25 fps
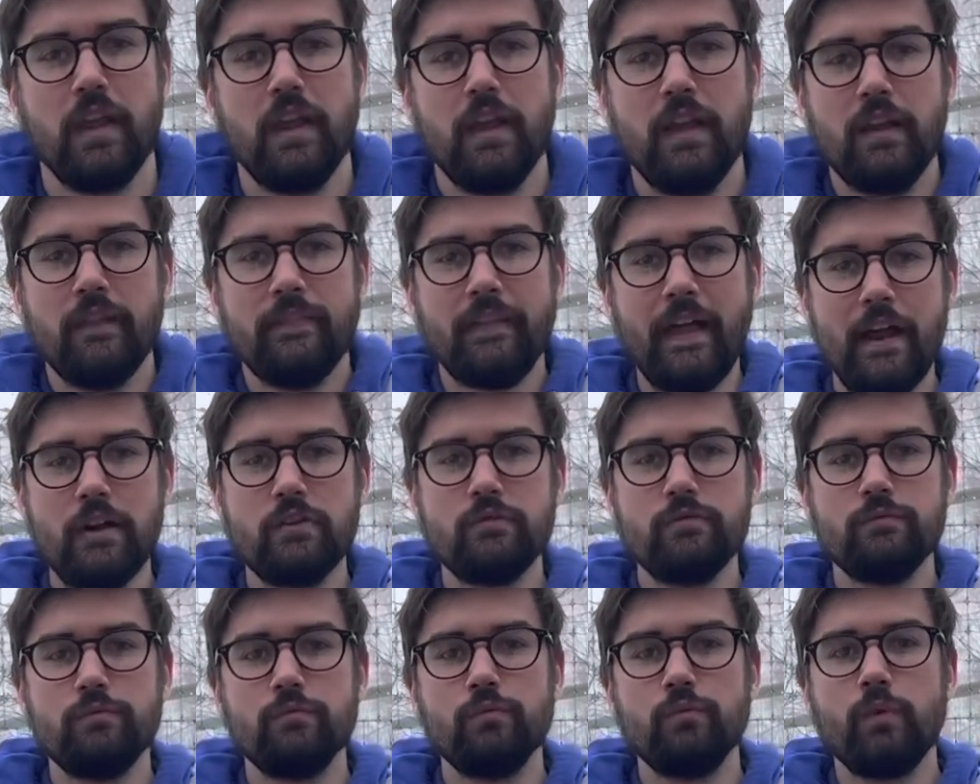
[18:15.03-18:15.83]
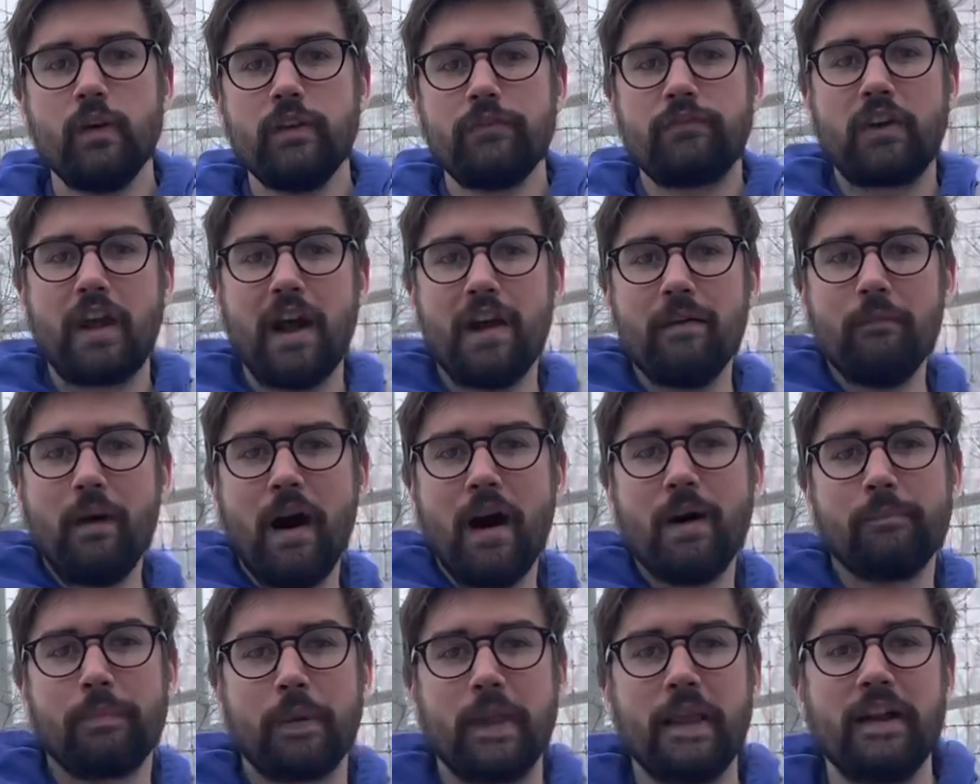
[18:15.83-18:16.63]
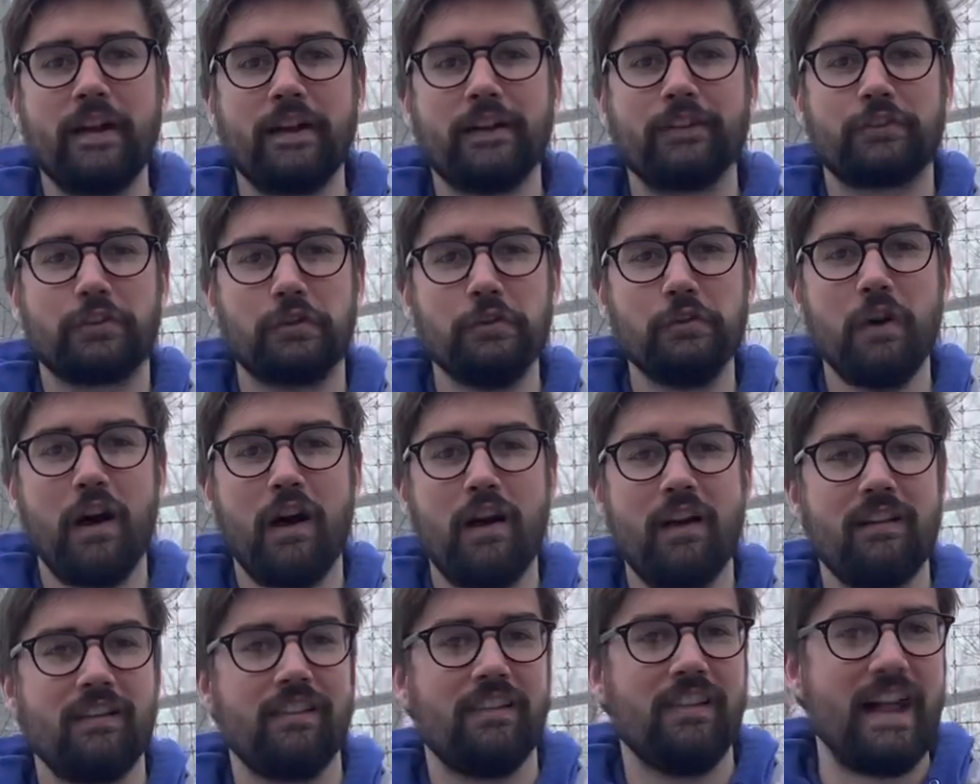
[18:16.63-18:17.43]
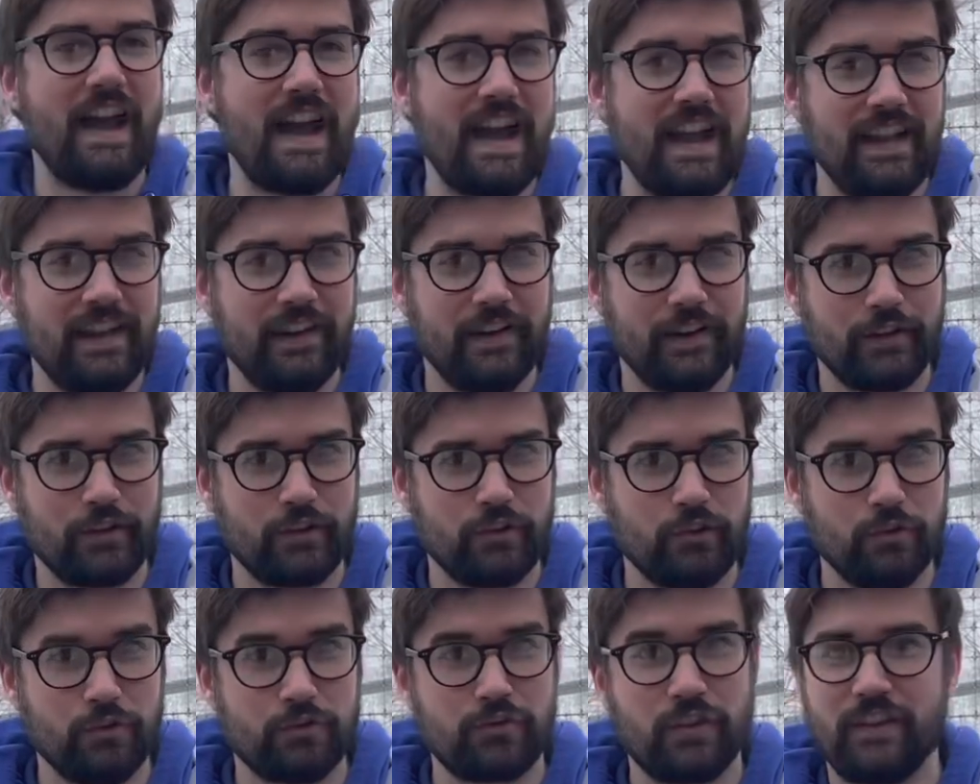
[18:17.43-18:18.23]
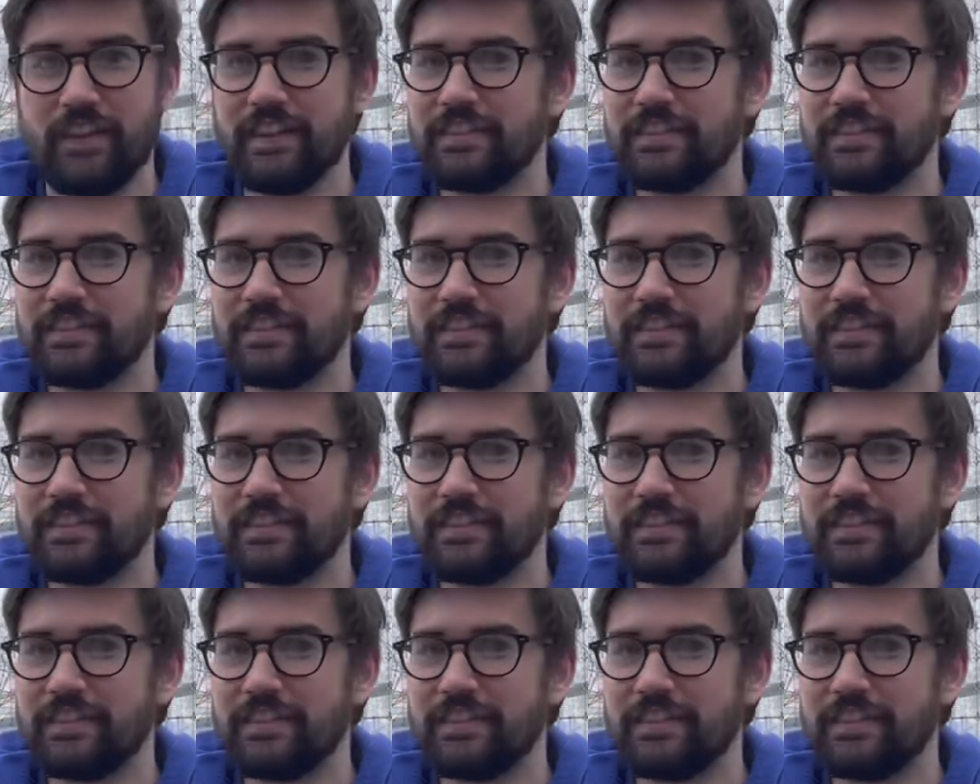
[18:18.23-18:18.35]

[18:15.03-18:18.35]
Now, we've come up here to our lion enclosure.